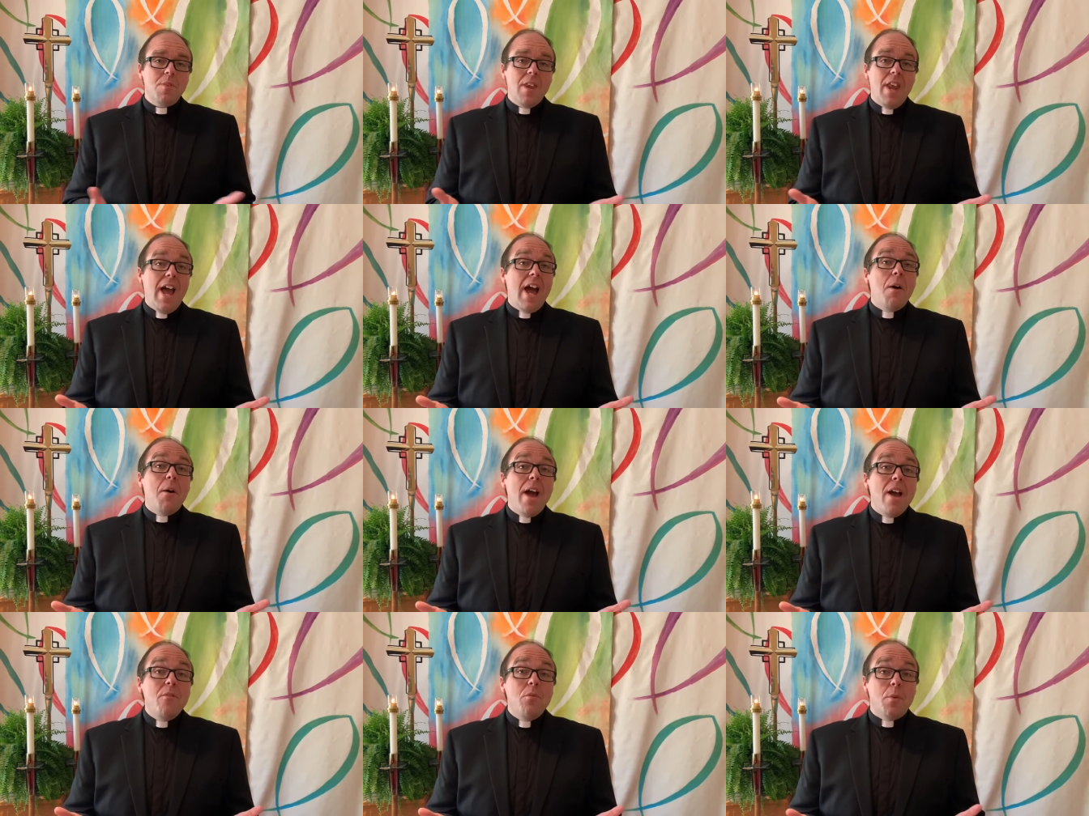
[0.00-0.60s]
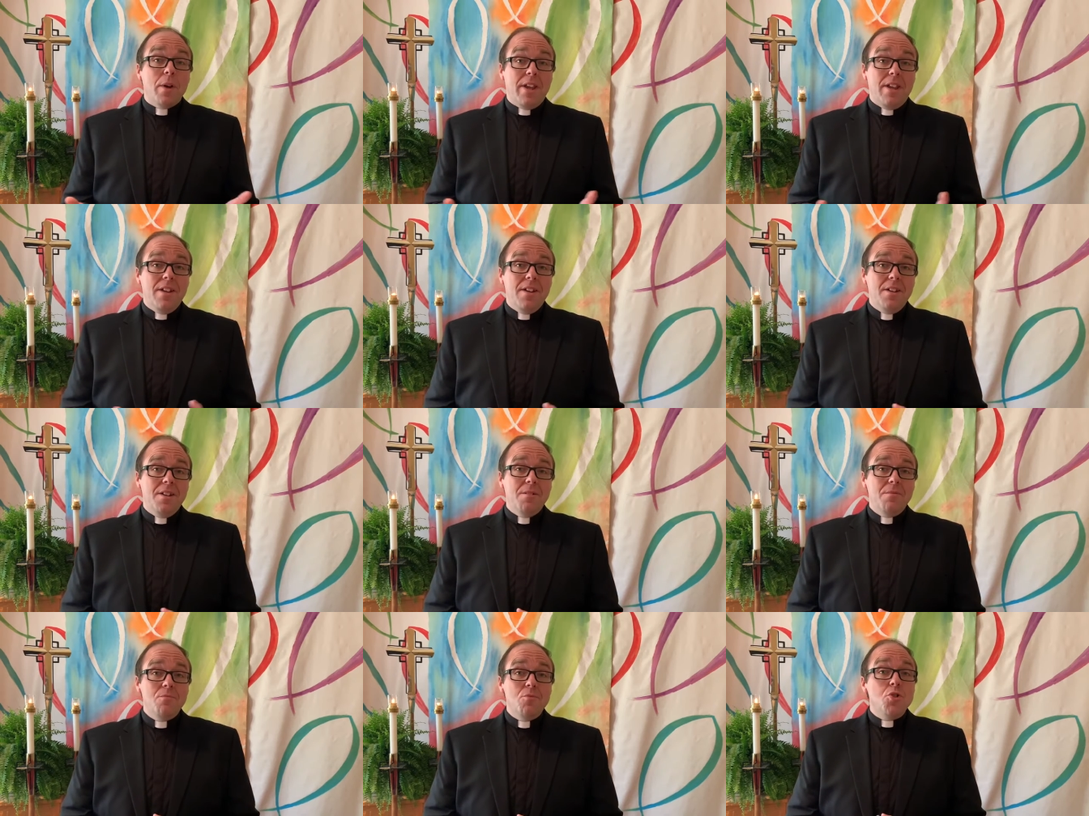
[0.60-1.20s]
How have we?
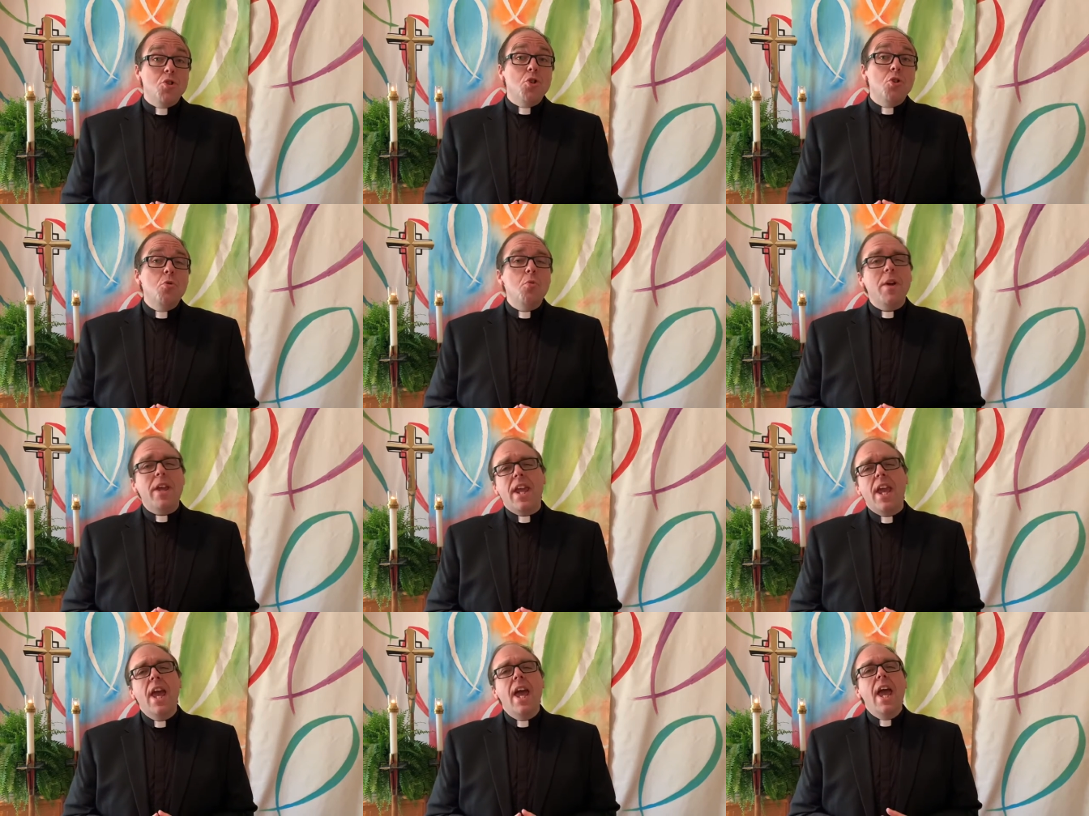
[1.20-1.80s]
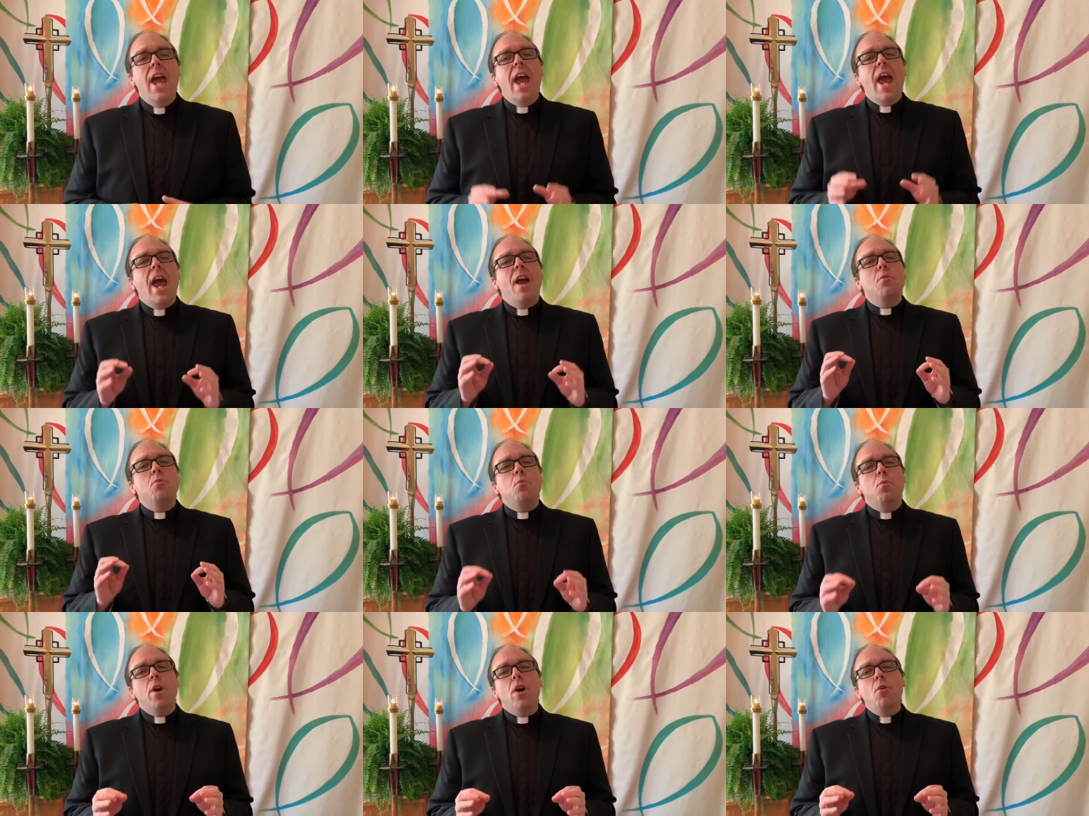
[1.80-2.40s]
Do we
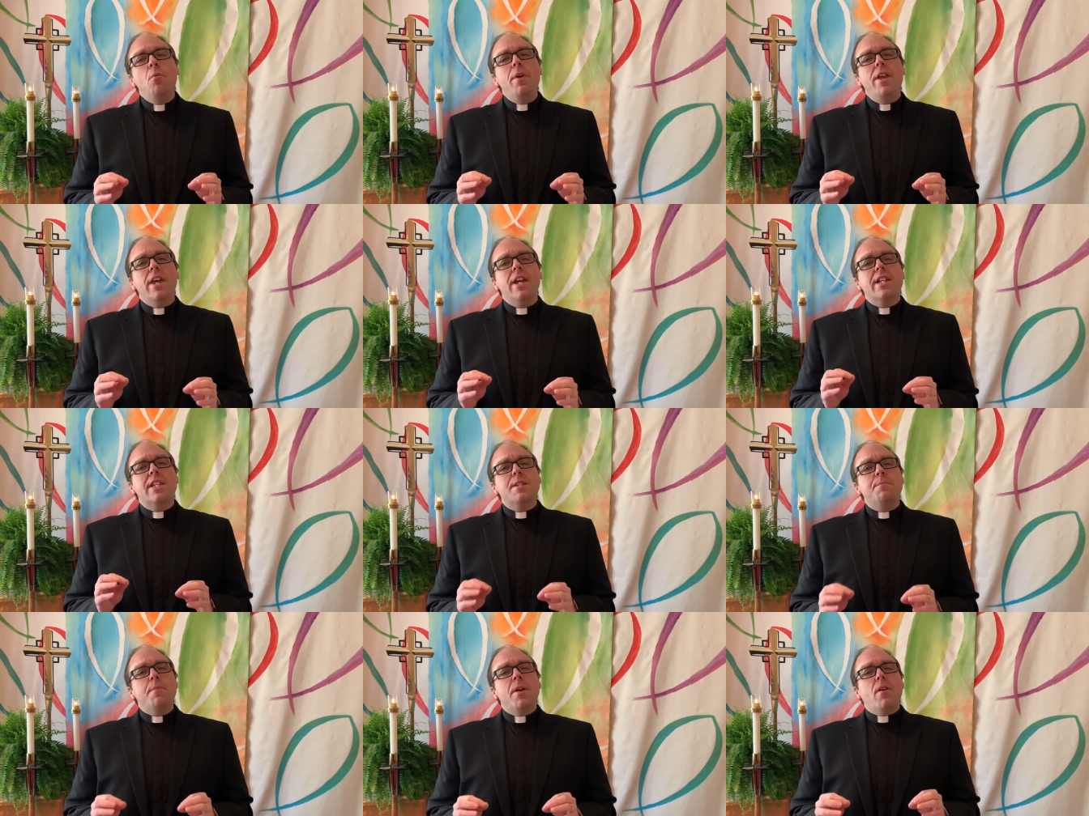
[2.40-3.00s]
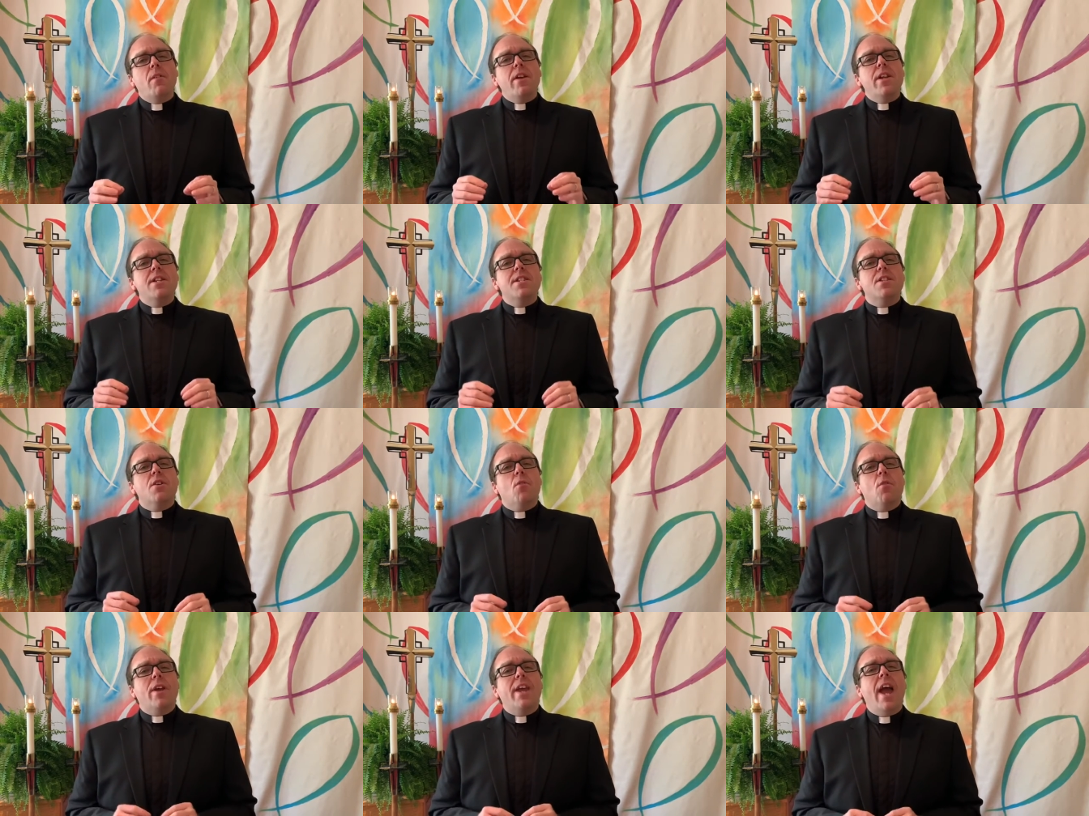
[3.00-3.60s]
and will we experience
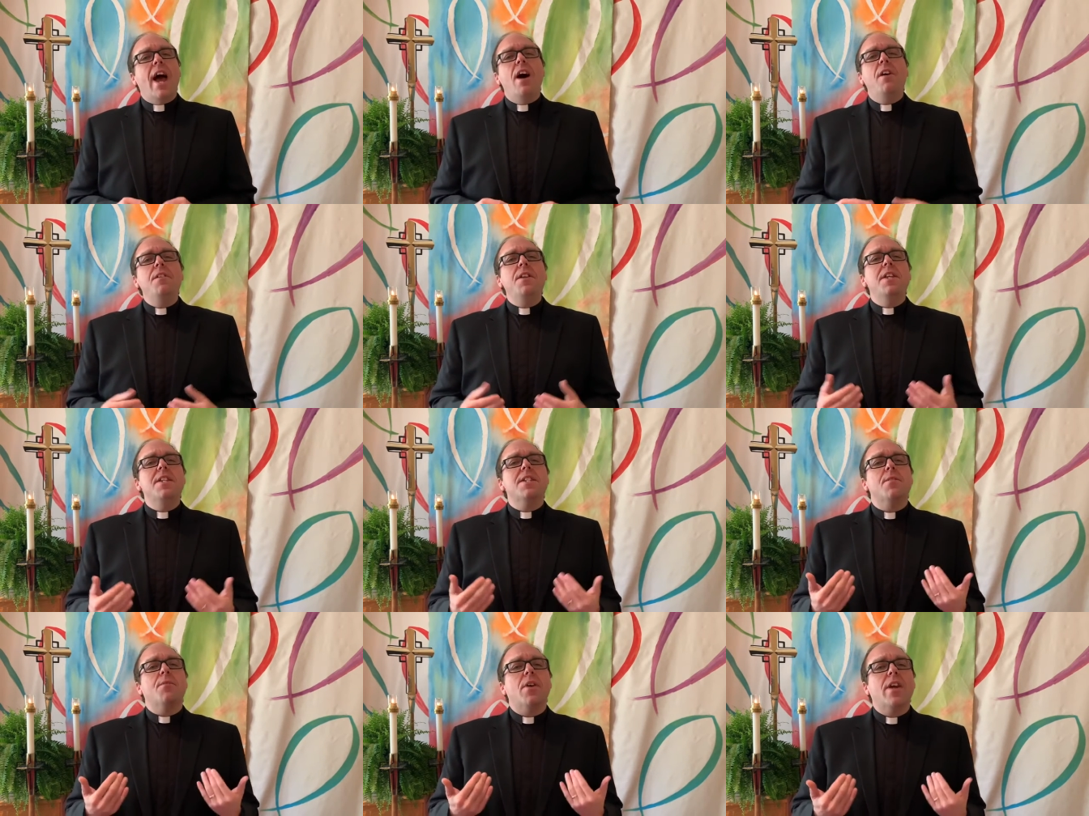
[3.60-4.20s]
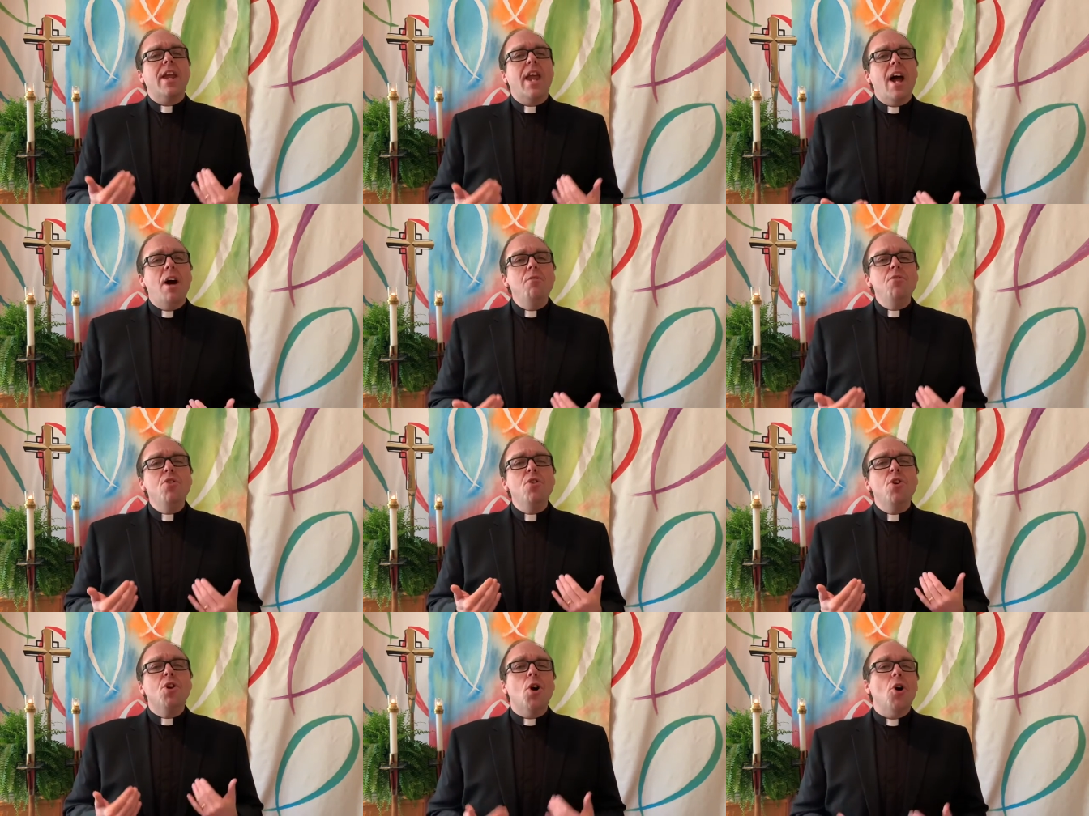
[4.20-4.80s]
the realities of a
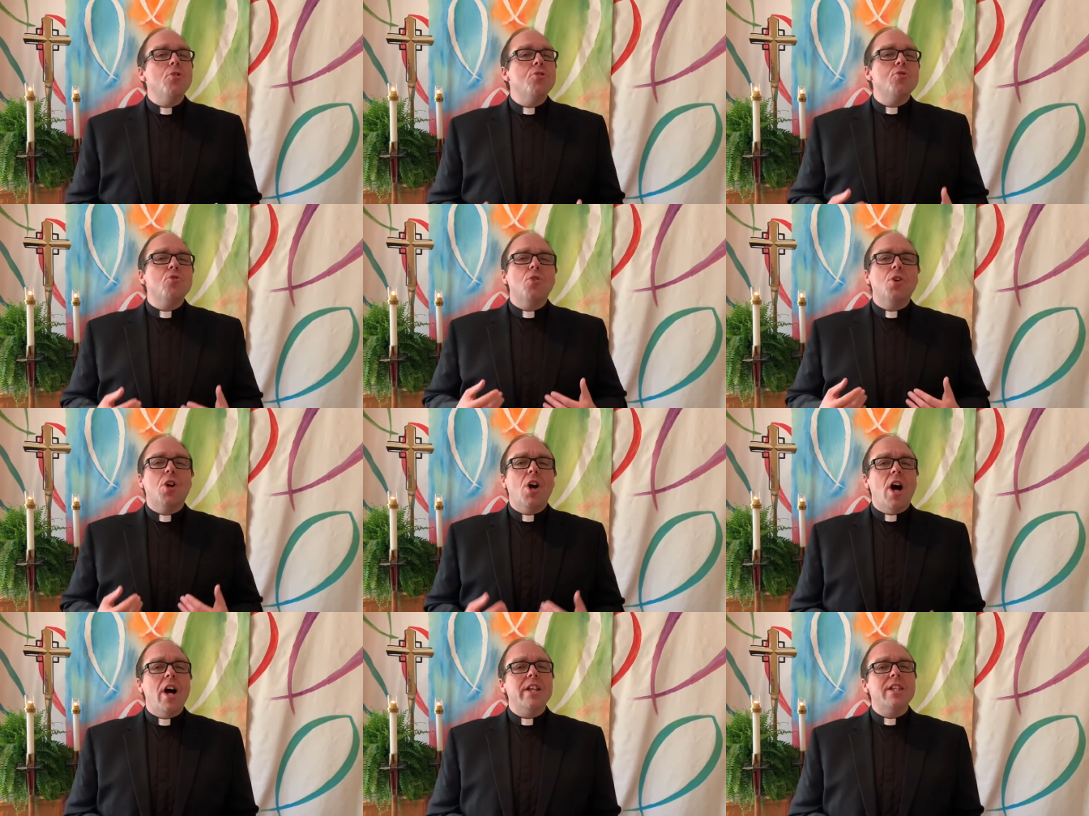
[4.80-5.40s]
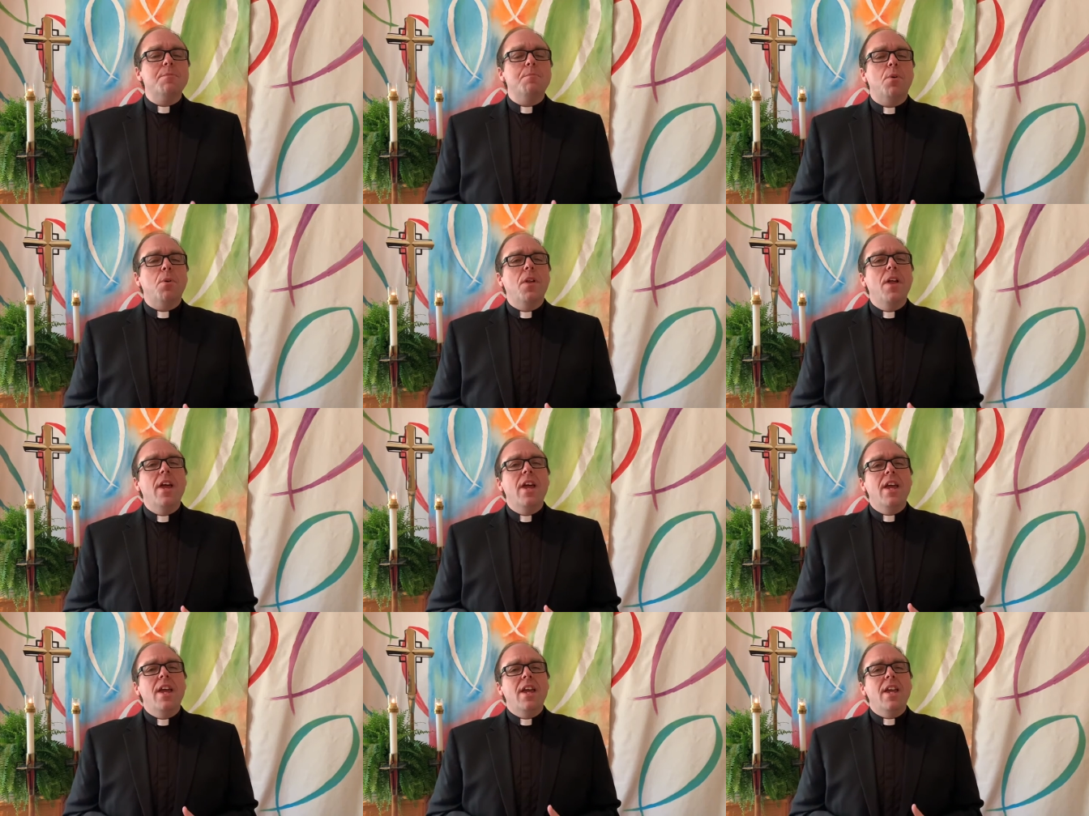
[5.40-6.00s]
countercultural gospel